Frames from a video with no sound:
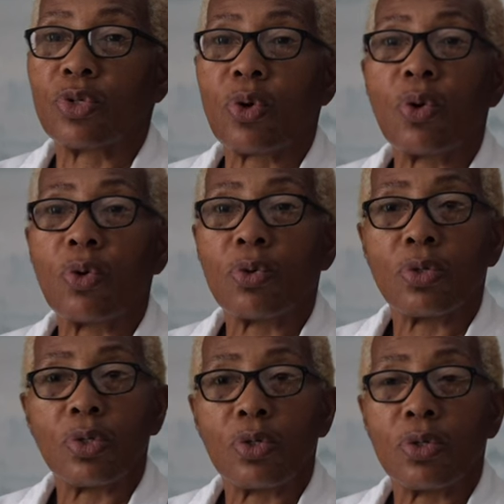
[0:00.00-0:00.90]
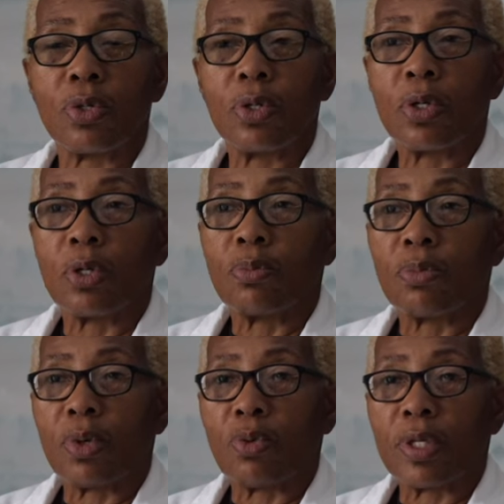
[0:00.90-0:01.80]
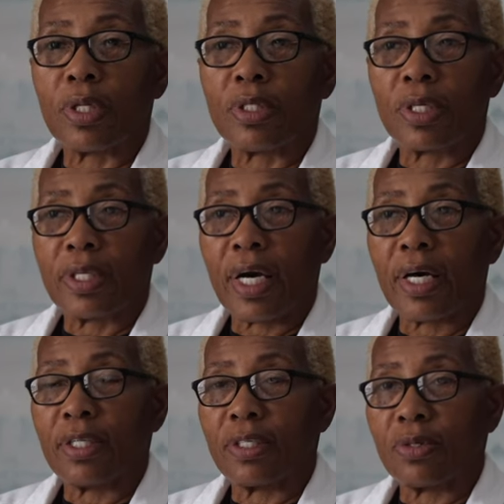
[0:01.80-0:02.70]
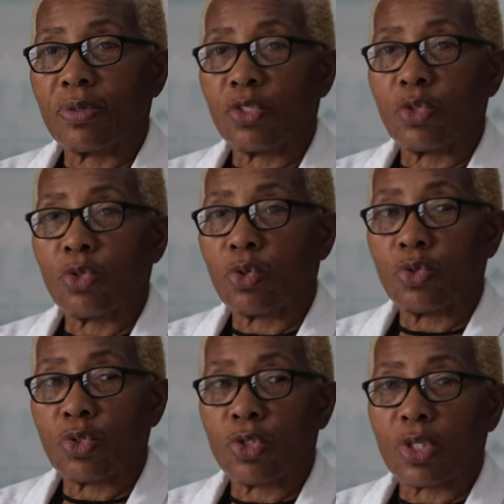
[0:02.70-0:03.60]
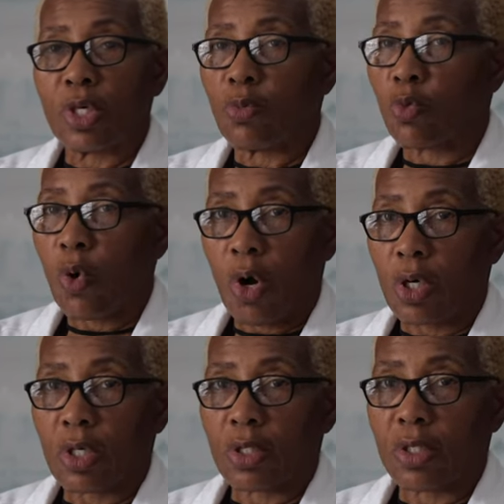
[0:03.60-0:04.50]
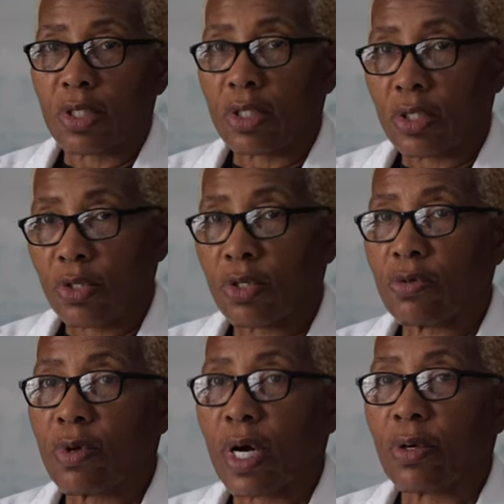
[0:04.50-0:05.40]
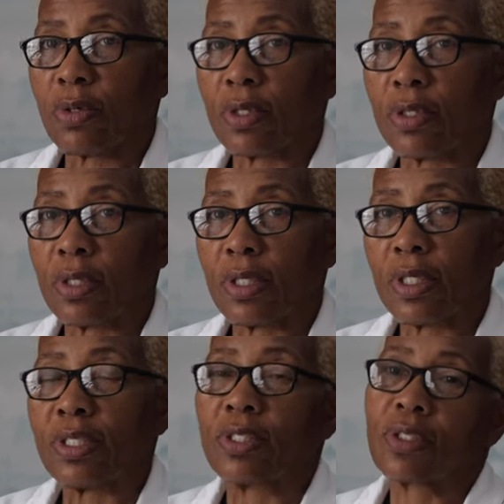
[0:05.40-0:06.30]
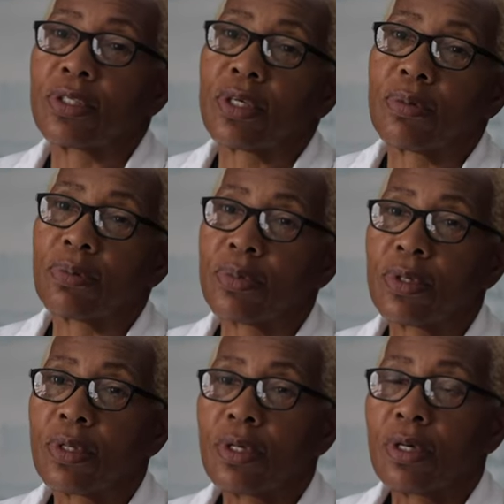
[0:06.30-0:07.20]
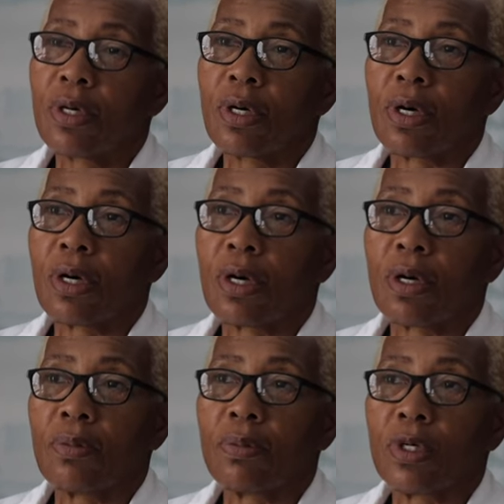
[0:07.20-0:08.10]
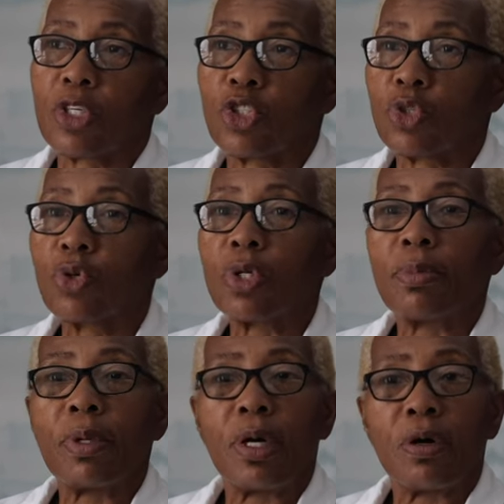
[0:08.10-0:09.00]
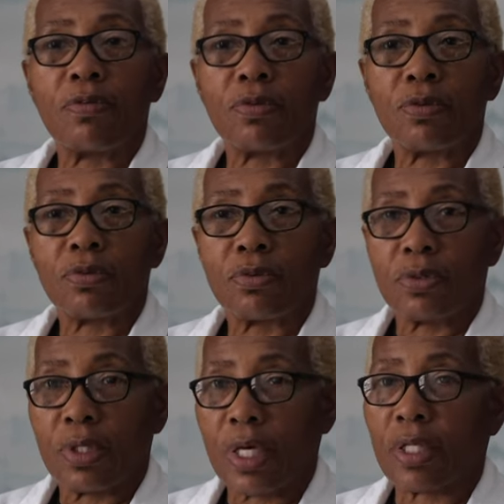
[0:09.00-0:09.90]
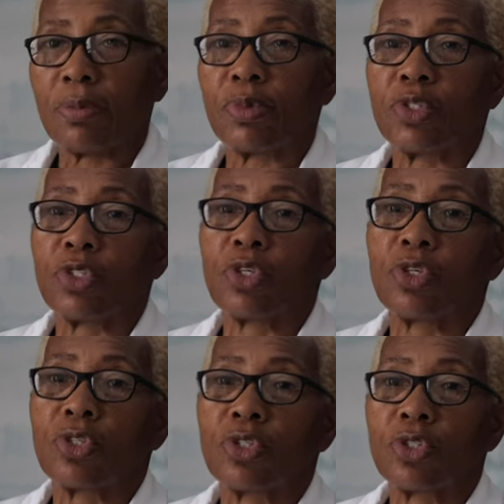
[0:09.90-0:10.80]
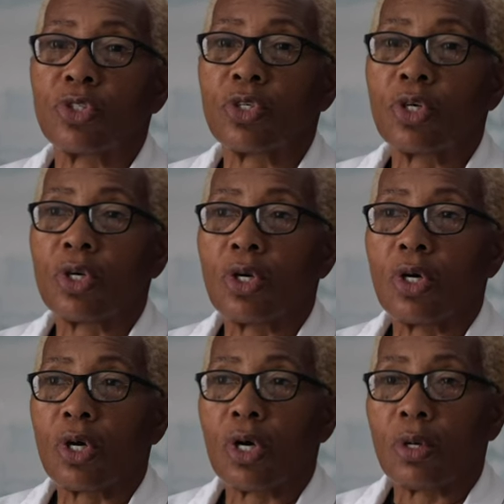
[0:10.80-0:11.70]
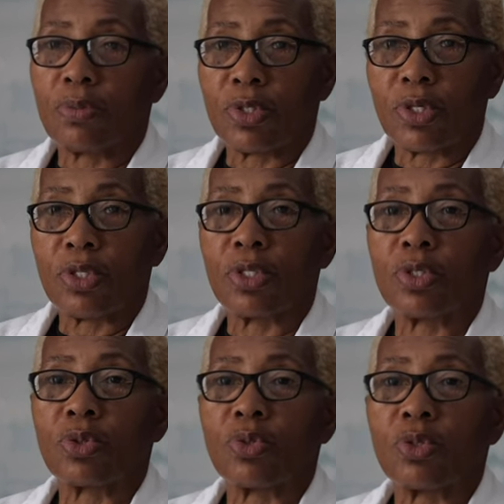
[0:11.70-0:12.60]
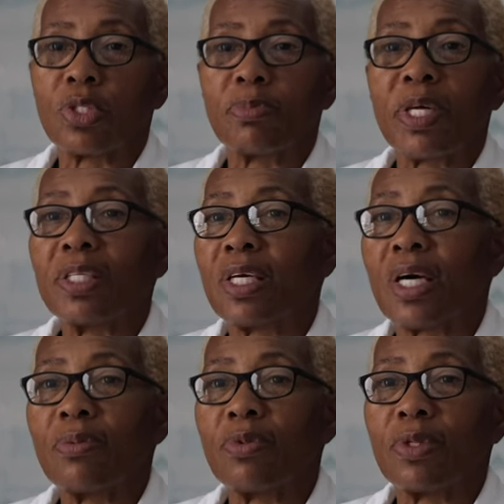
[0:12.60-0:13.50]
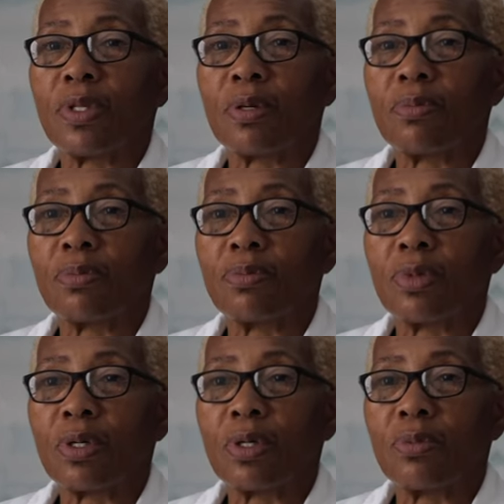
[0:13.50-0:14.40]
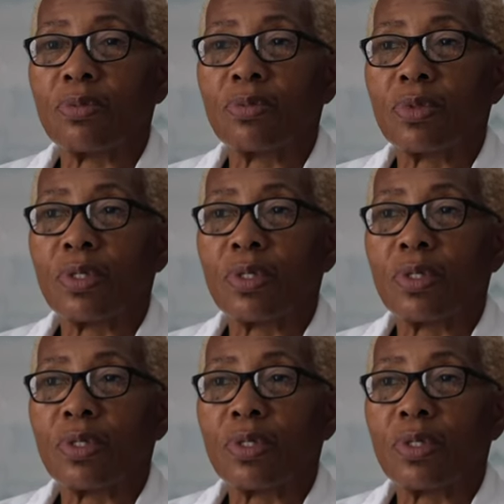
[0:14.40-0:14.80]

go, you know Mm-hmm. But when they said, that so and so, don't just keep walking. Turn around and, and listen to them. Yeah. Um, and show them love. Take them to church, mm-hmm. um, Sunday school. Spend time with them. Um,